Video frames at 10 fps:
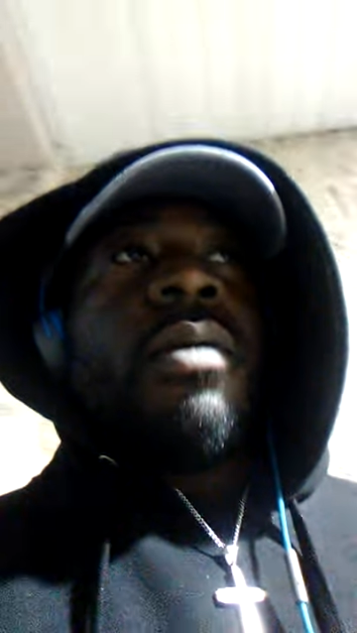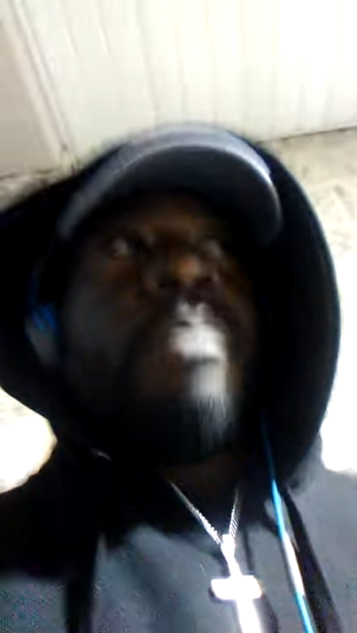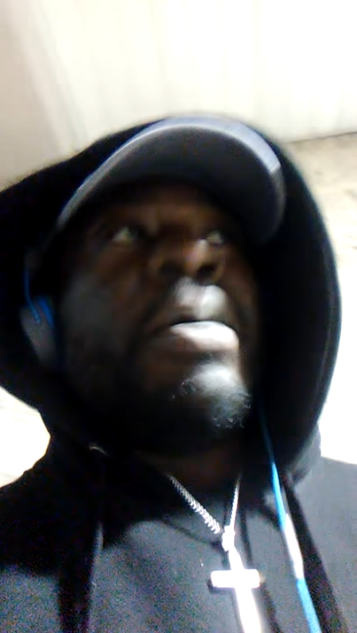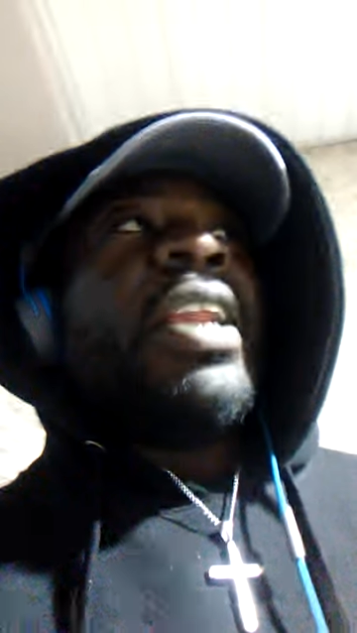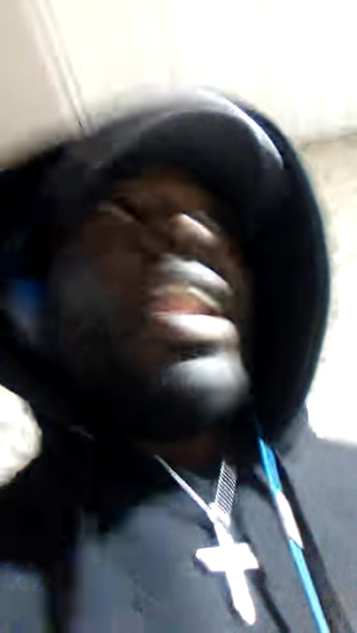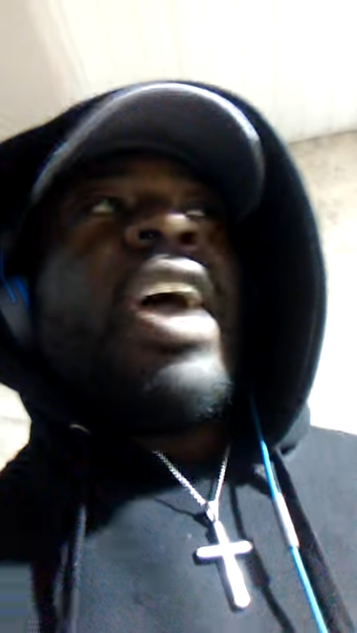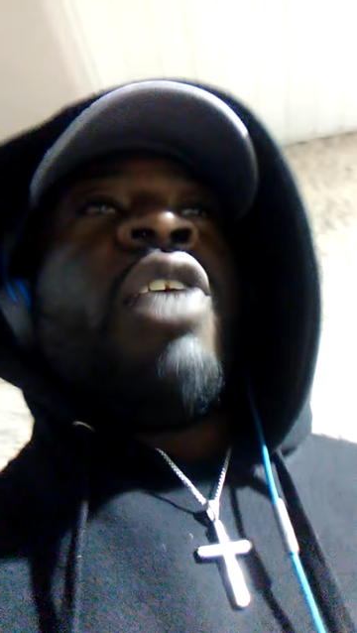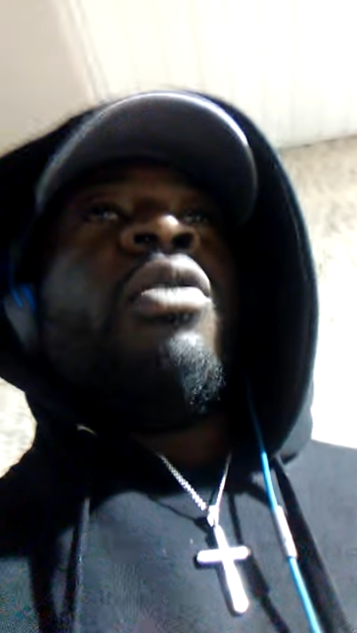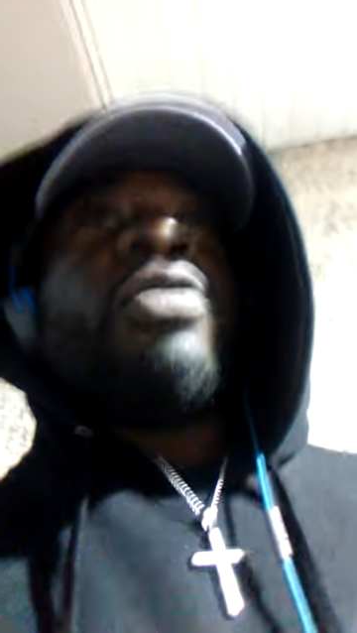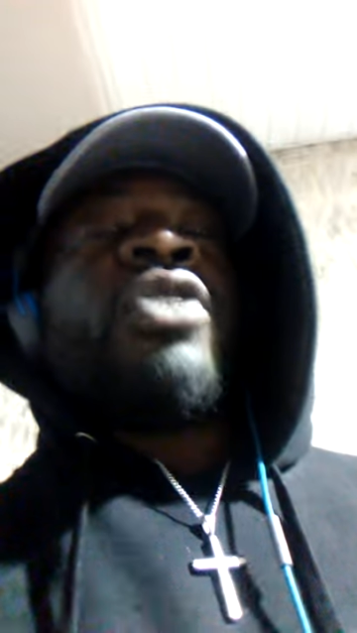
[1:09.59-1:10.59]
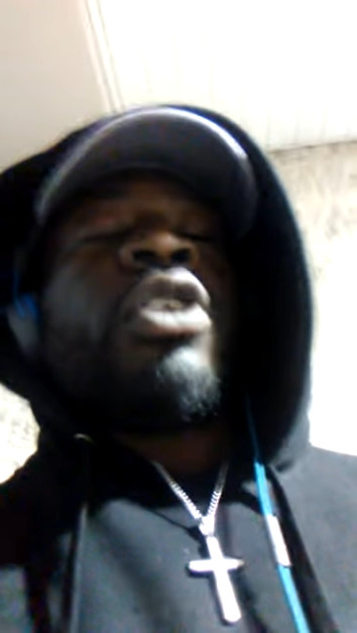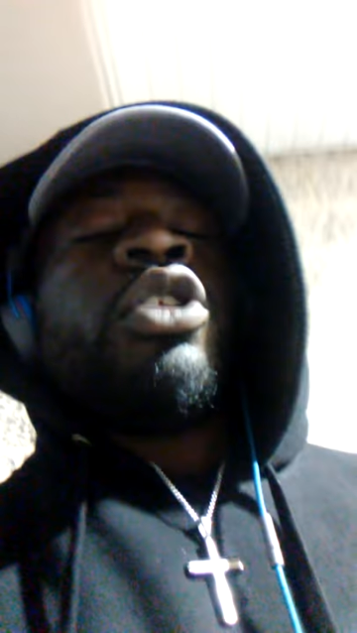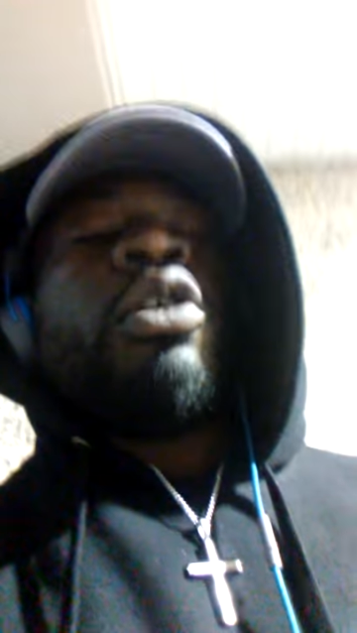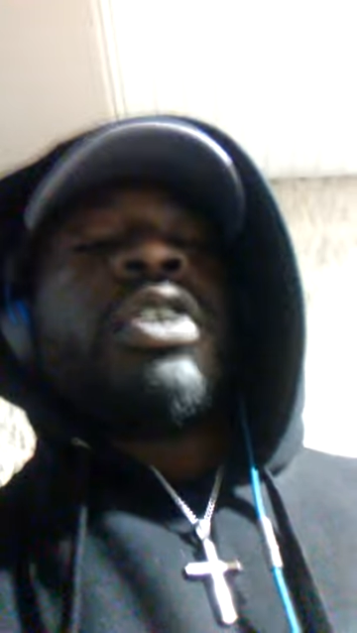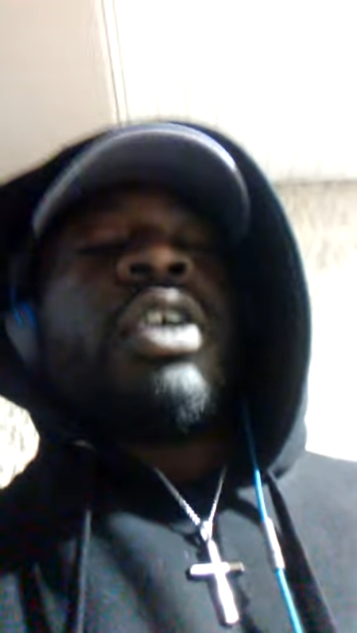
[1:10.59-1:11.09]
But now they're
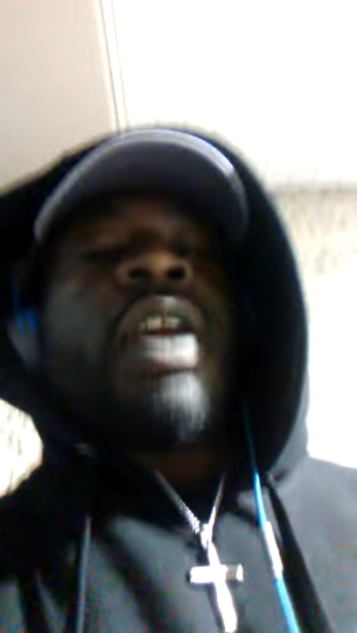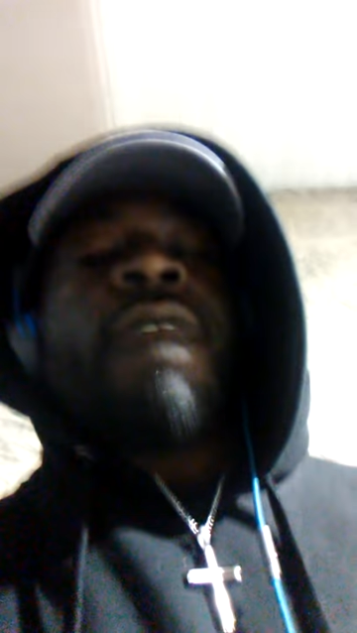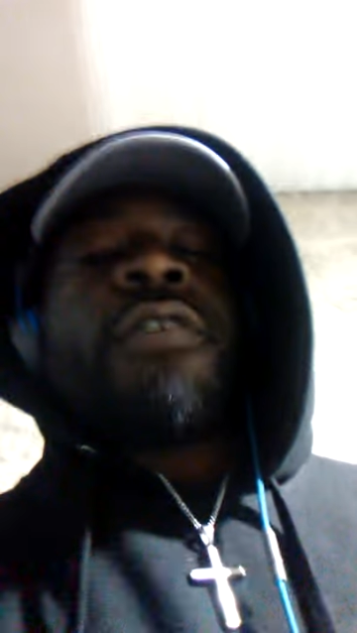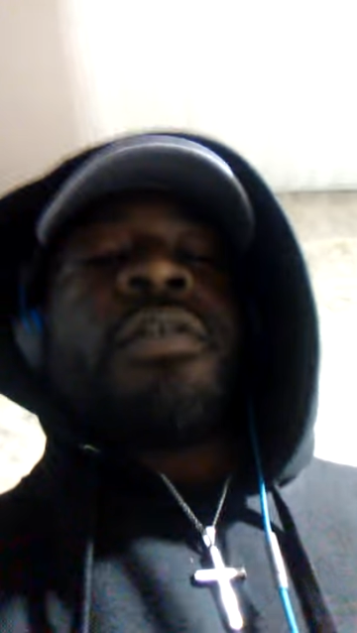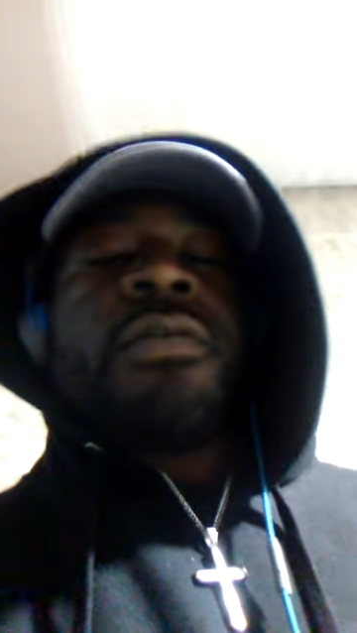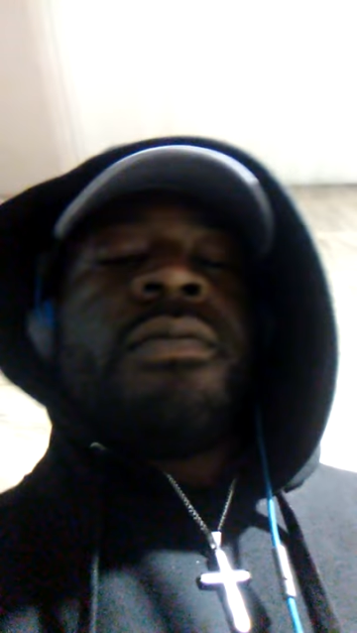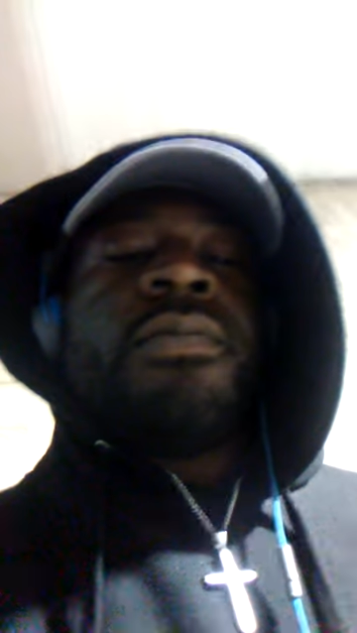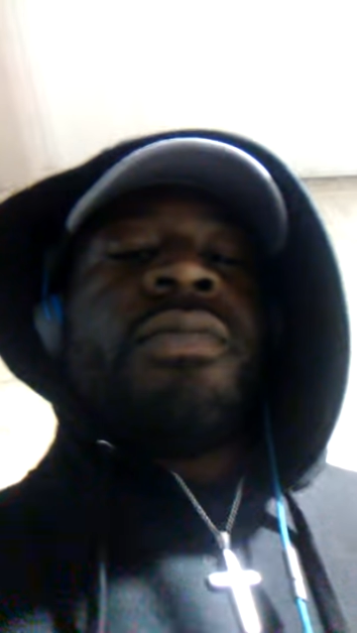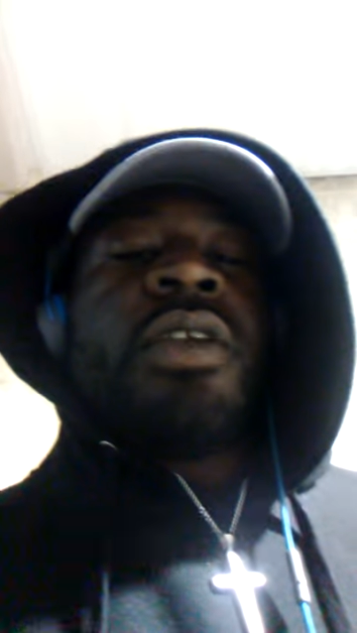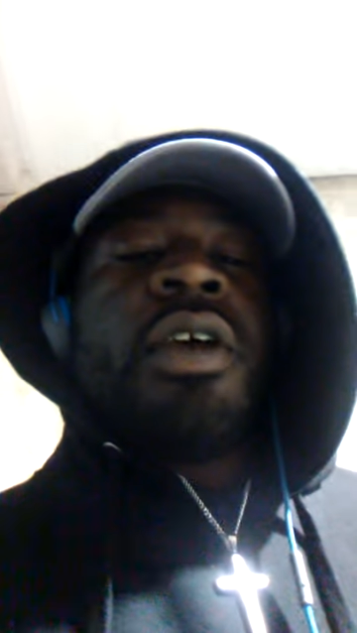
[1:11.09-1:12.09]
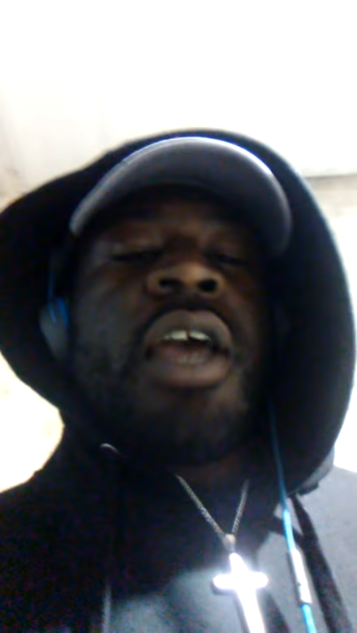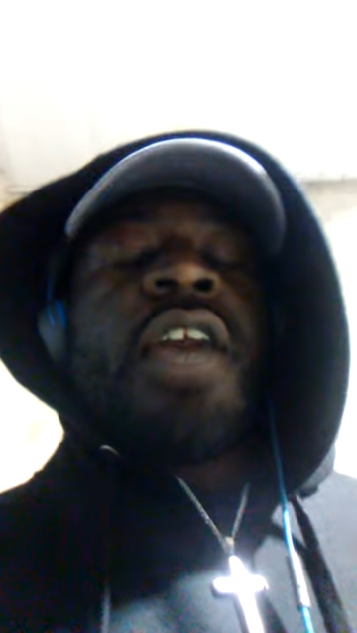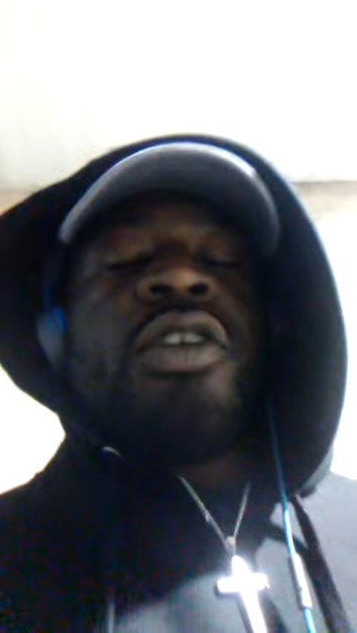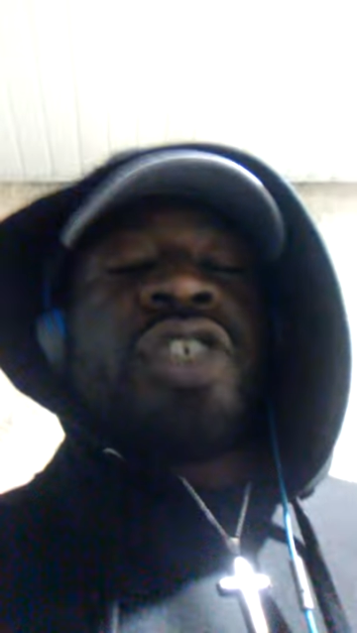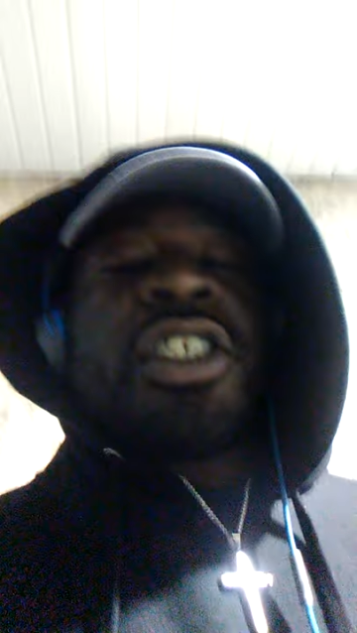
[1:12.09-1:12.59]
closer than ever.
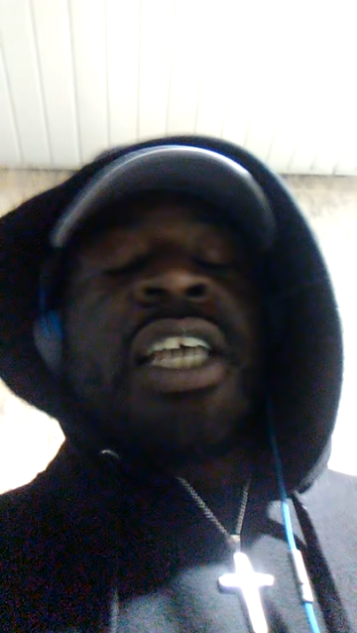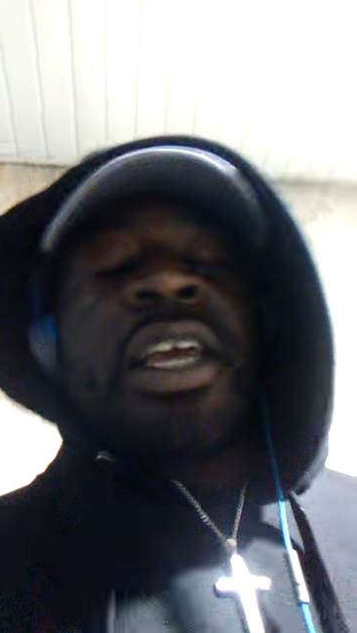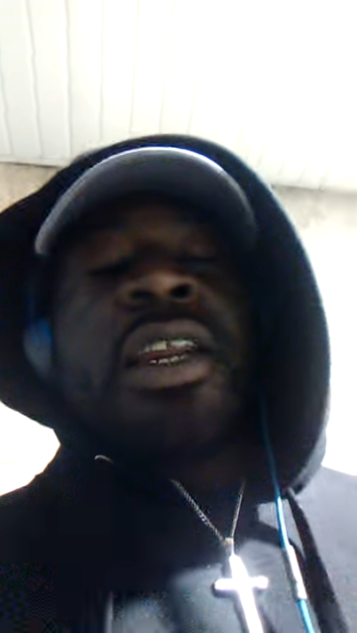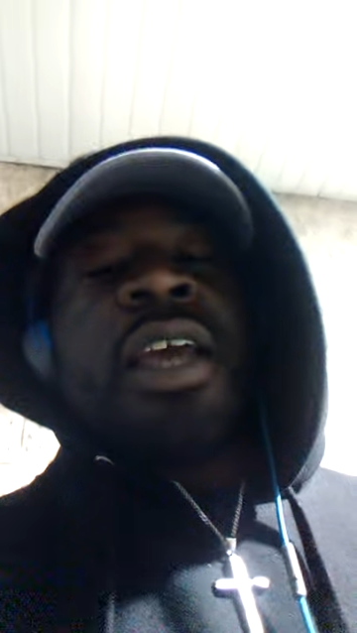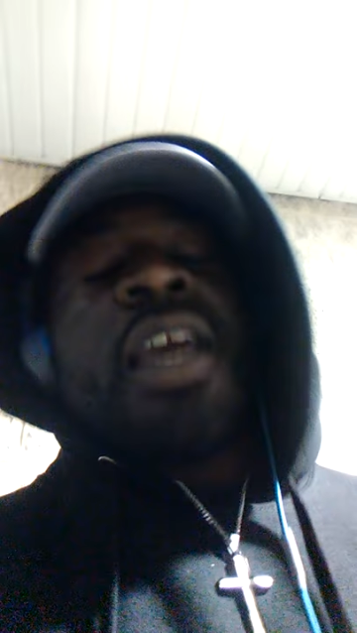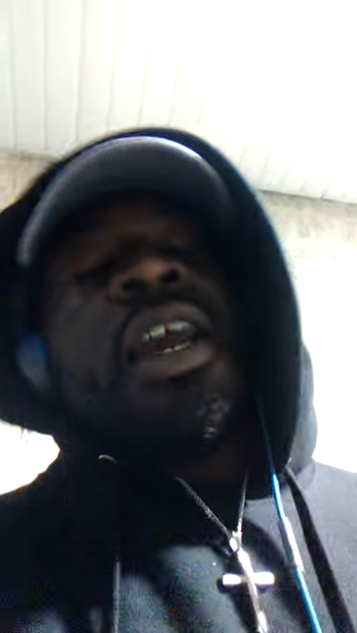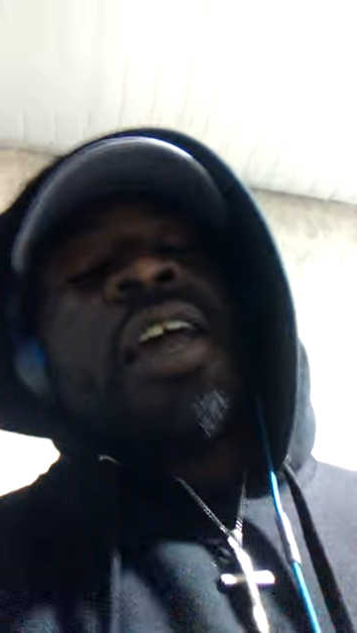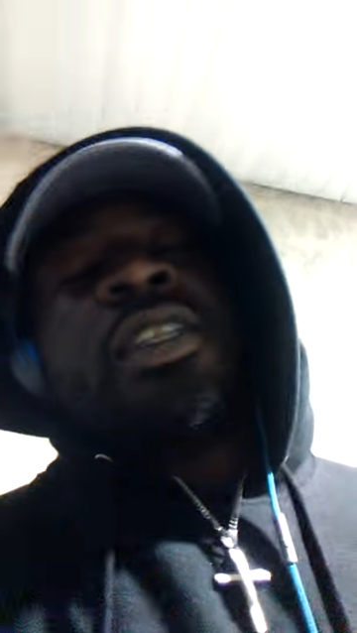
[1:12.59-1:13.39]
And they're sitting in an